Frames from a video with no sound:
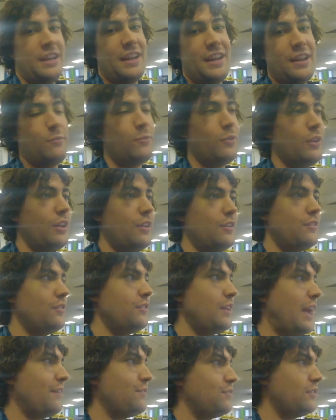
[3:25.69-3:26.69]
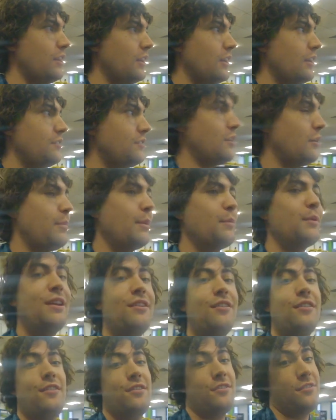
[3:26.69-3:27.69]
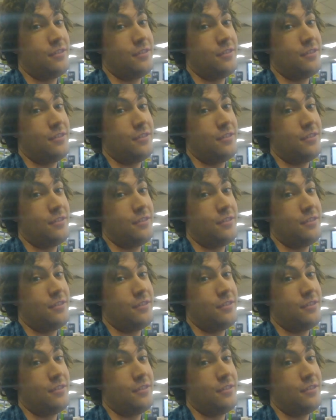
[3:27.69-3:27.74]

They didn't want to have to turn people into